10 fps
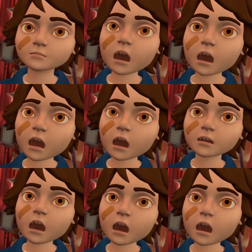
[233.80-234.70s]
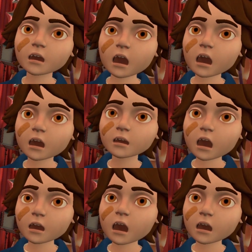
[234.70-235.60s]
Well, me and Cassie
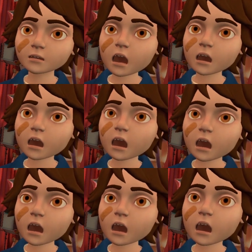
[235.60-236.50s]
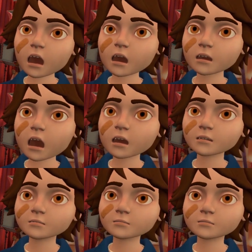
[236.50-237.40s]
got transported to another dimension,
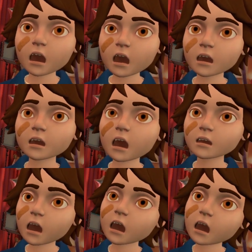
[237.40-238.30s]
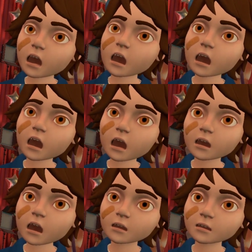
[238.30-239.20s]
and we met the original versions
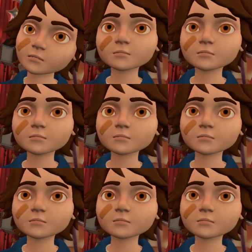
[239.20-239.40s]
of you.